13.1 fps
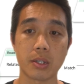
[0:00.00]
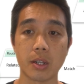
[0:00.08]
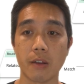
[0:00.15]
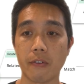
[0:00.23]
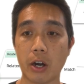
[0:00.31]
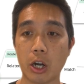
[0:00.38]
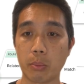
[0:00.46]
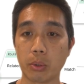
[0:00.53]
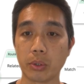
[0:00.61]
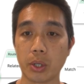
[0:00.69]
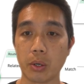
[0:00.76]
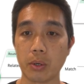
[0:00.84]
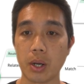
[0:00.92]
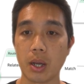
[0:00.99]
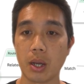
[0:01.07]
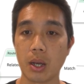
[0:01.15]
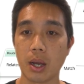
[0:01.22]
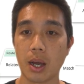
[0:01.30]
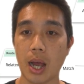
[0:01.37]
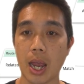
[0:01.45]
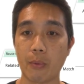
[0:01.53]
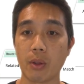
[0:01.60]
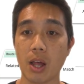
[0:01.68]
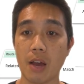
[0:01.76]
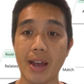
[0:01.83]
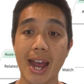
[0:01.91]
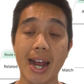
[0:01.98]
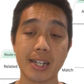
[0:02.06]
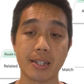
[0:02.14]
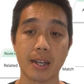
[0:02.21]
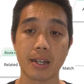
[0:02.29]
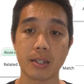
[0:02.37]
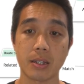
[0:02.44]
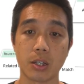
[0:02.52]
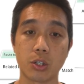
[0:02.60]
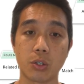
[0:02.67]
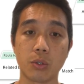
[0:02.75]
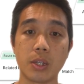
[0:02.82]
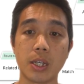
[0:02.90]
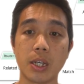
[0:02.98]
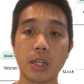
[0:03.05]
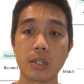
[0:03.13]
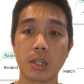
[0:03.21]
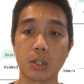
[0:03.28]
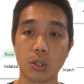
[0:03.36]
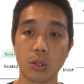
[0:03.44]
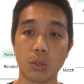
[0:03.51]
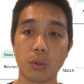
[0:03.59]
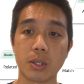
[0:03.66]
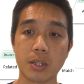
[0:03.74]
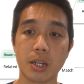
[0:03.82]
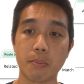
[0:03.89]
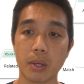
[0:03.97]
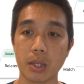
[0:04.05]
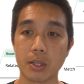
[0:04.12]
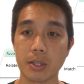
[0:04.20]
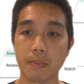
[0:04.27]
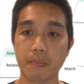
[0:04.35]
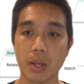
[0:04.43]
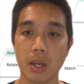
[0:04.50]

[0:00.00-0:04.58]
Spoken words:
set variable node, I will have access to these two snippets.